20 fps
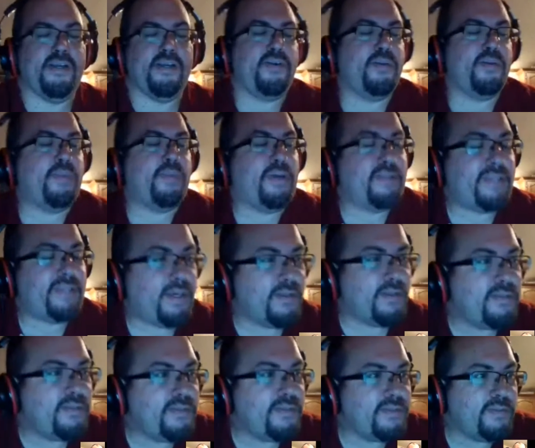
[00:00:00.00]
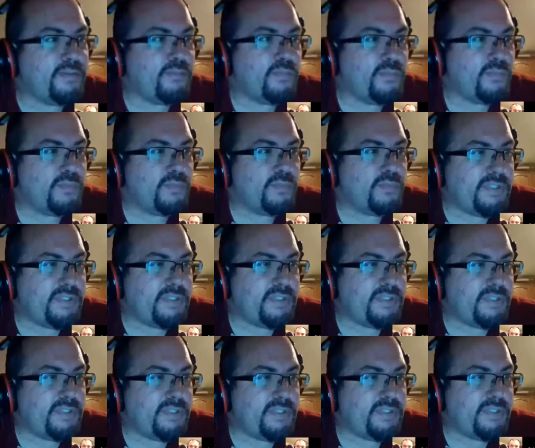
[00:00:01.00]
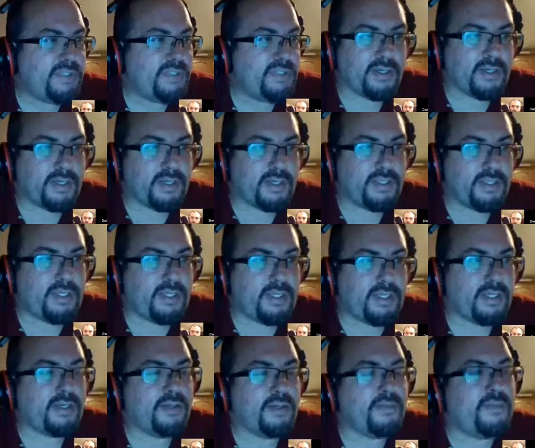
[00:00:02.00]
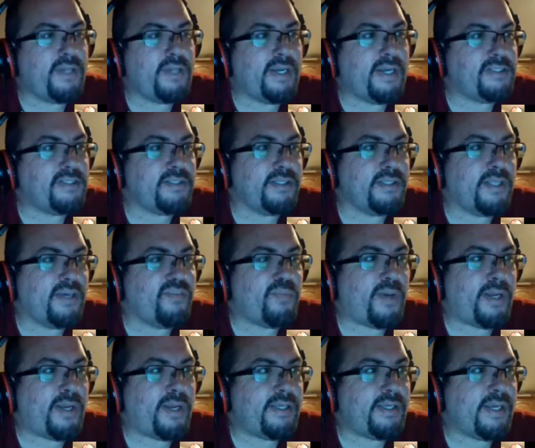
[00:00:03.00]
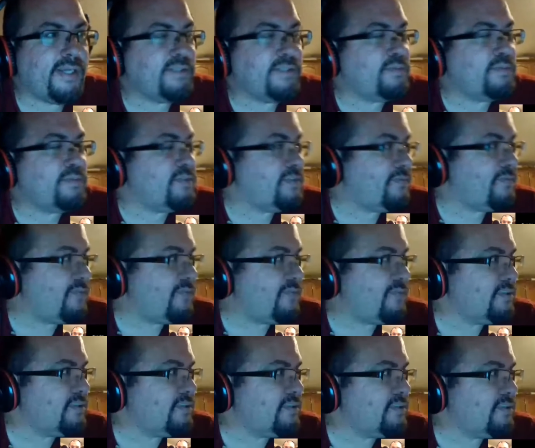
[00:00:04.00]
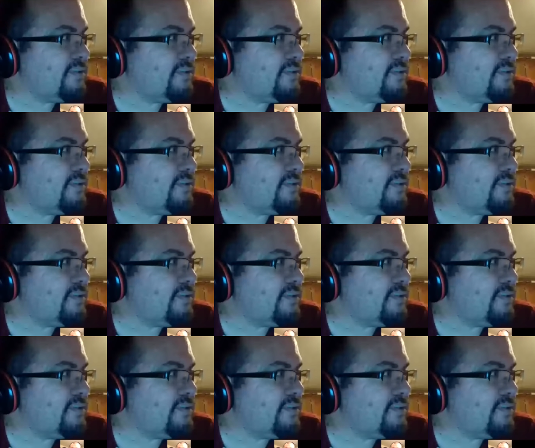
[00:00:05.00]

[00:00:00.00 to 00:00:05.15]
about this Devy thing on the Dynasty Life podcast, which was the first